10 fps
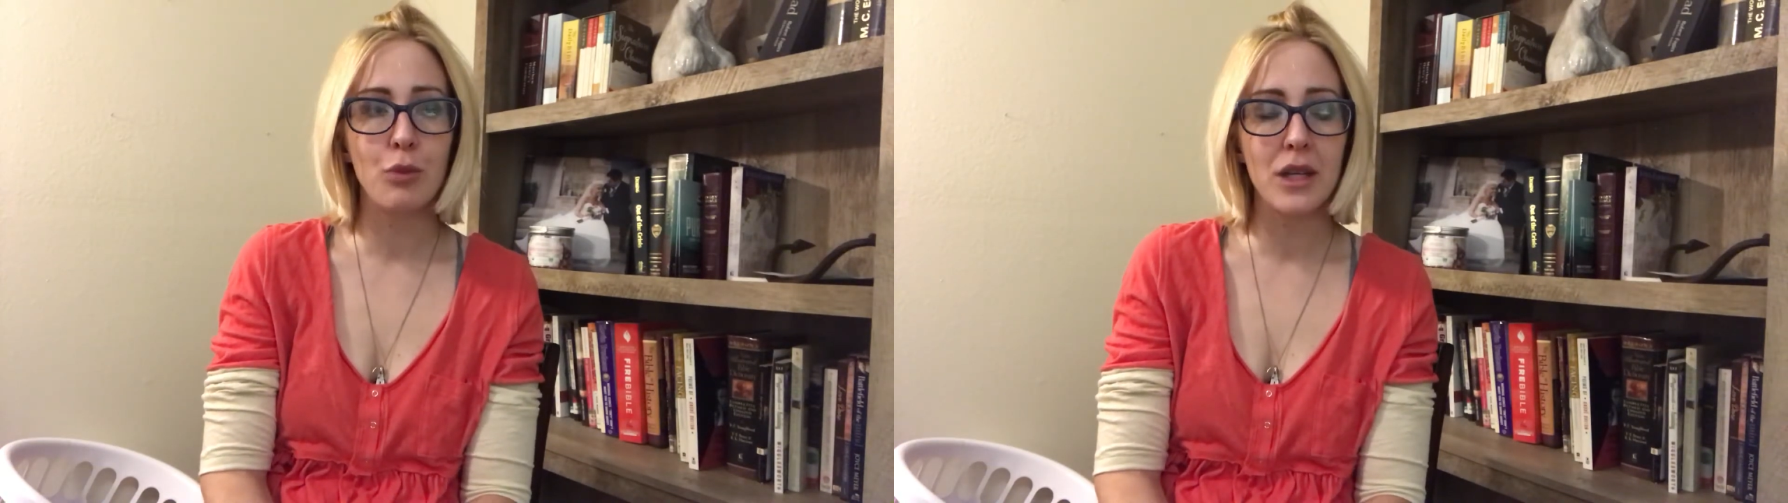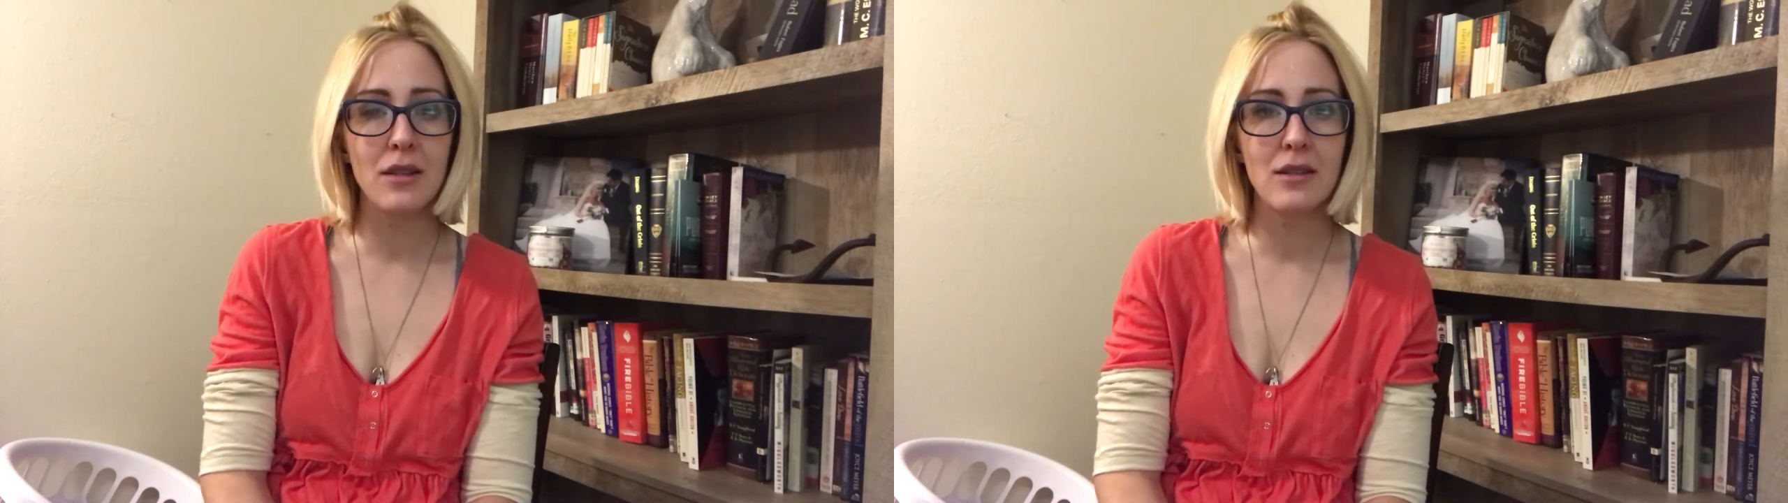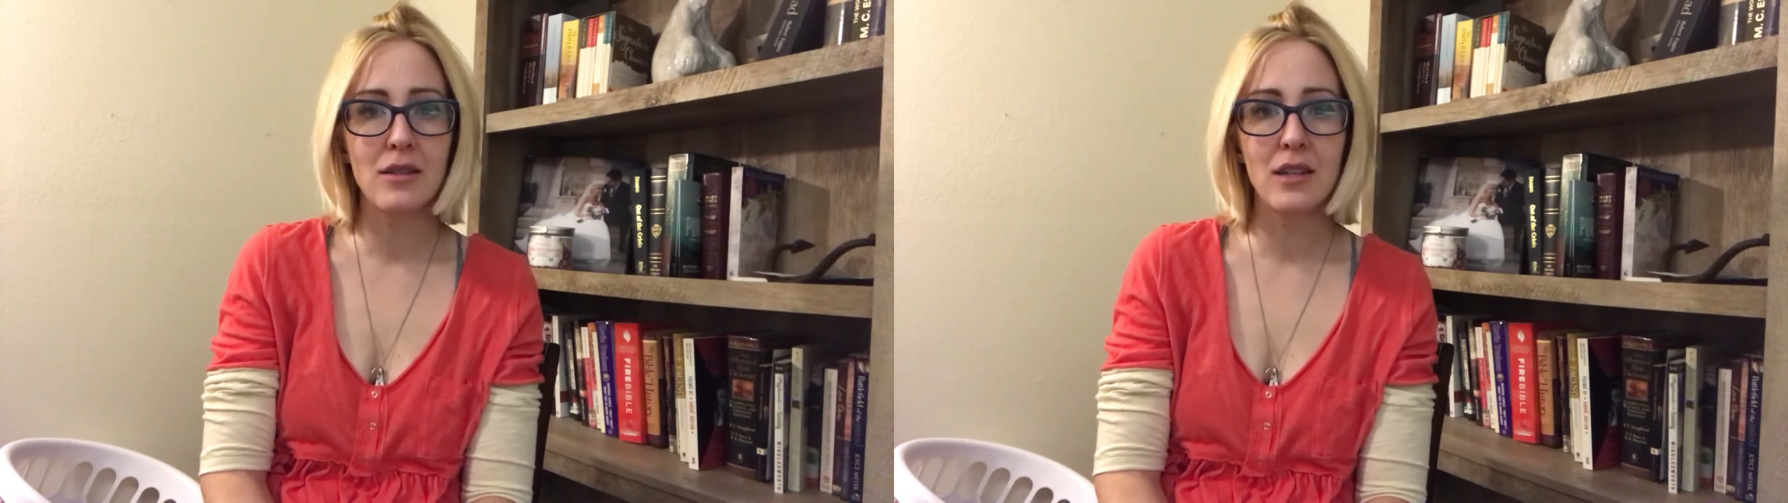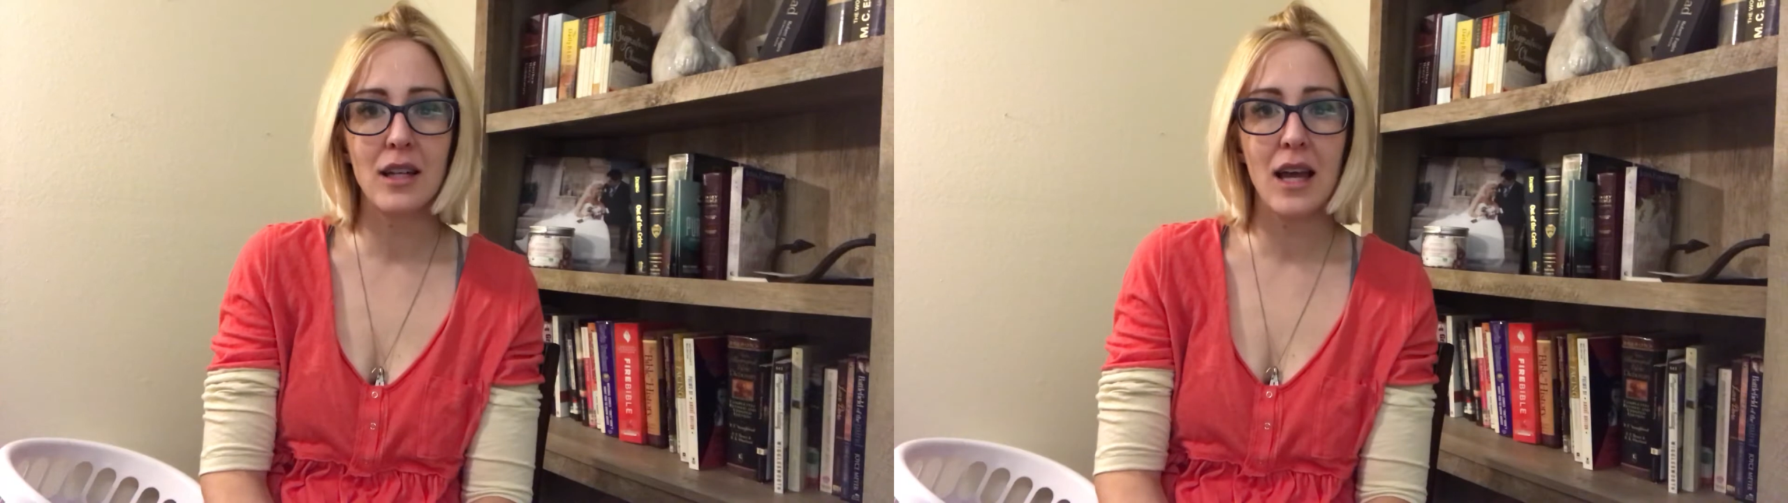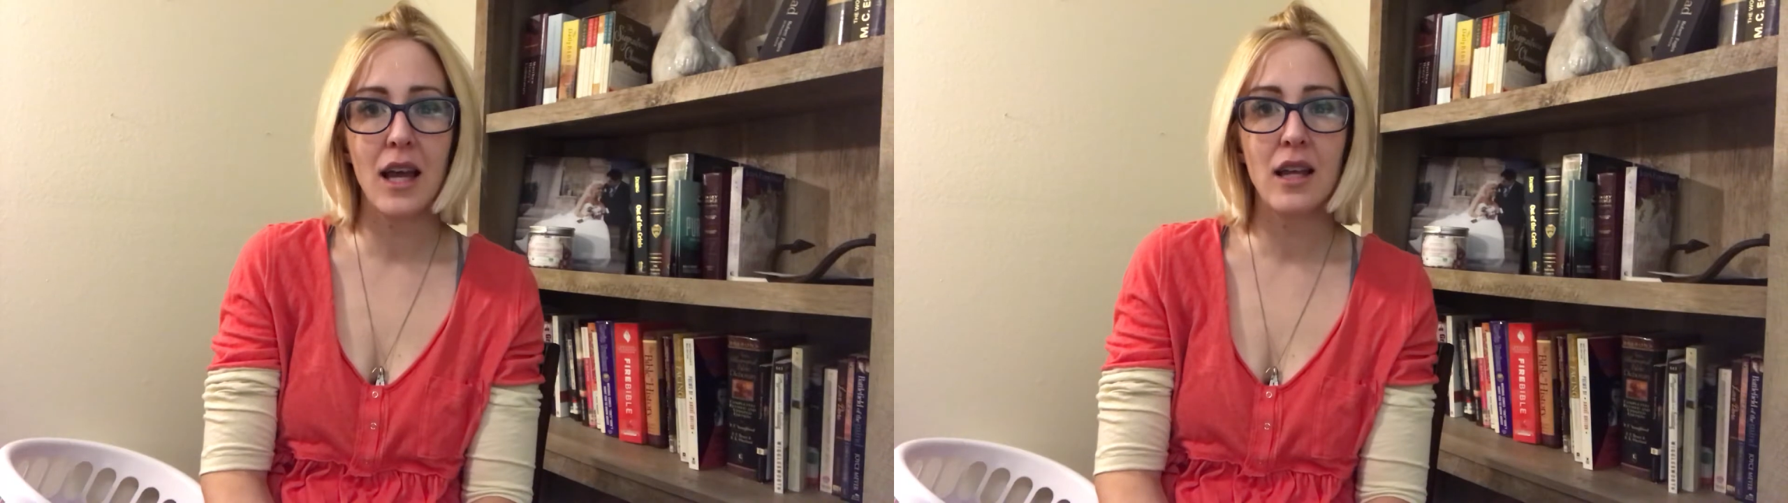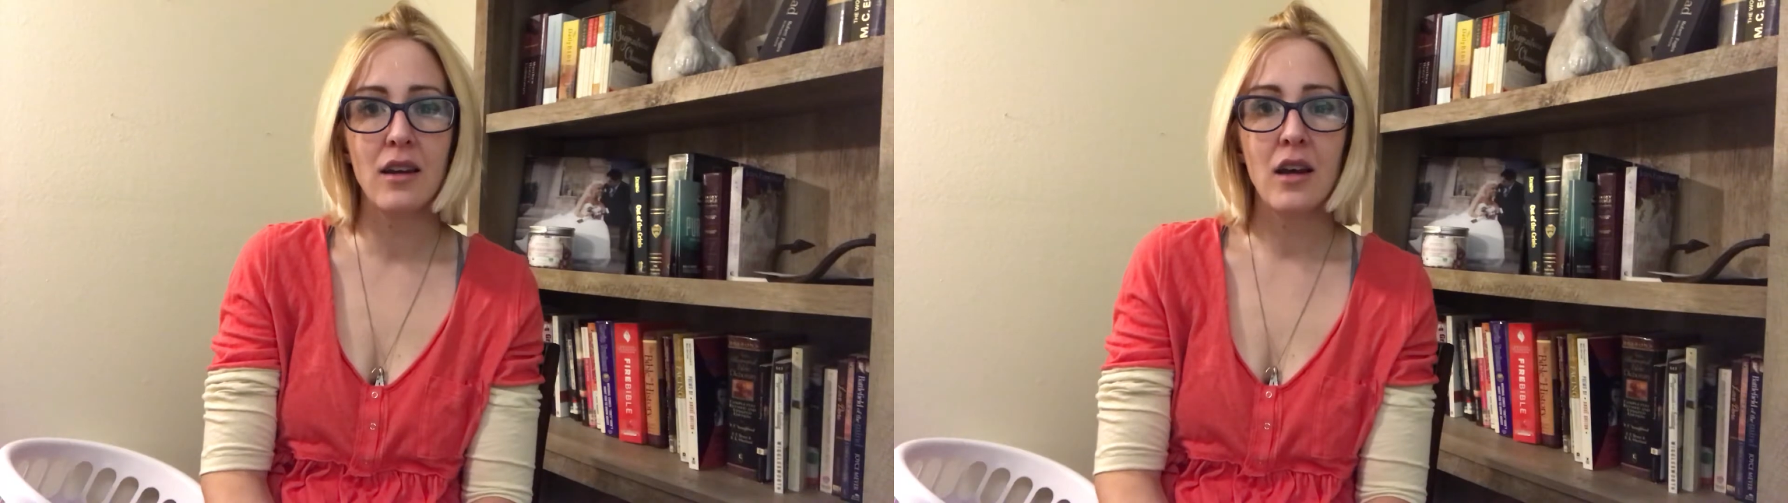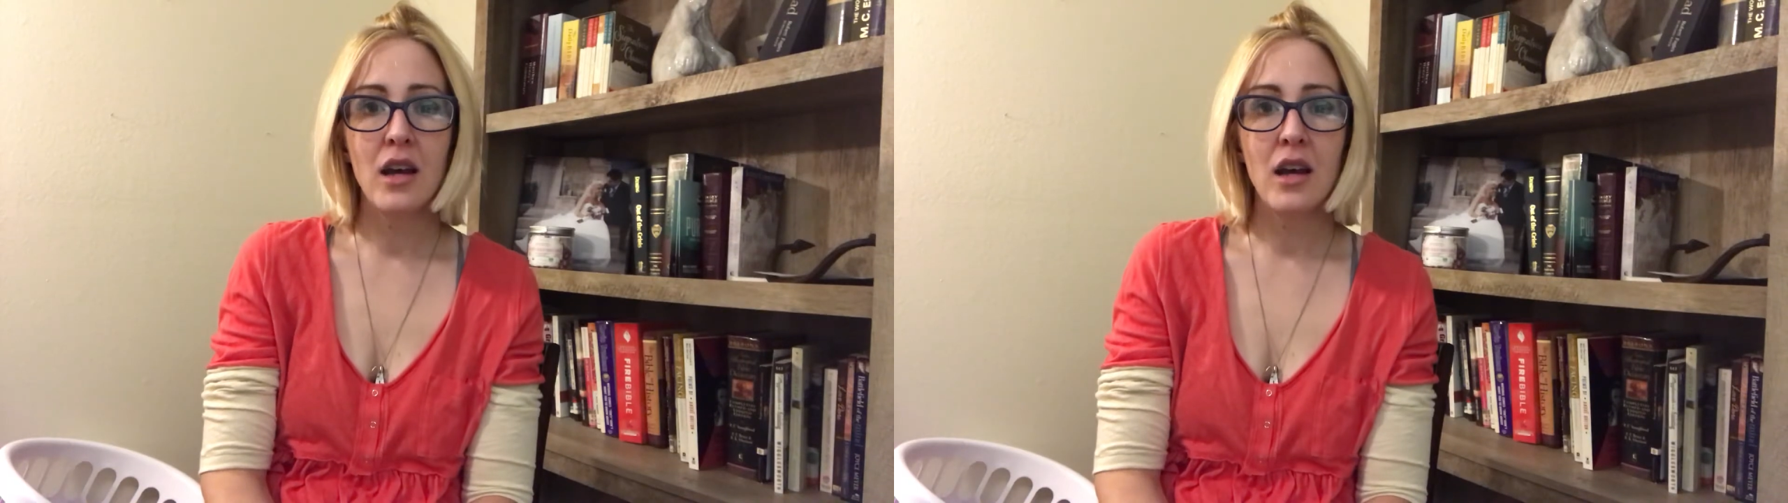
peace today,